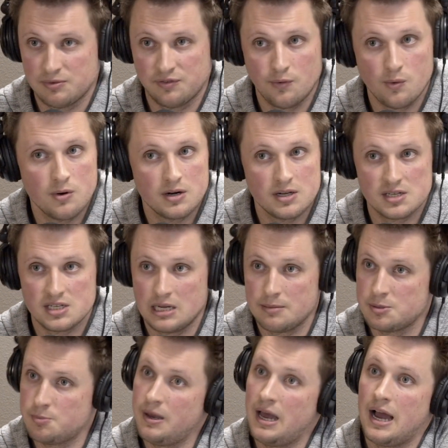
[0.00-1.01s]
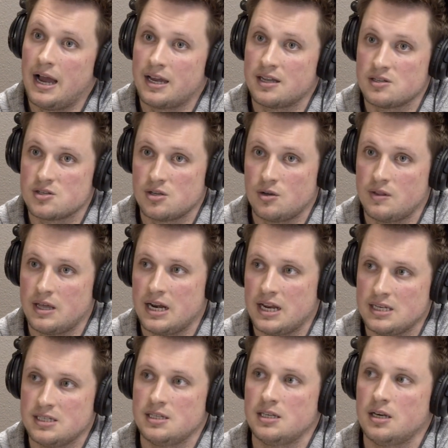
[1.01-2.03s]
forward and steps back, and so that
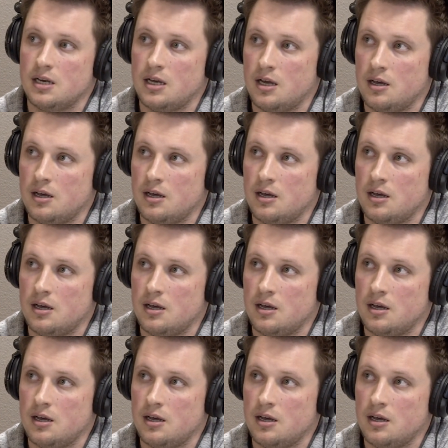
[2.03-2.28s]
idea mm-hmm.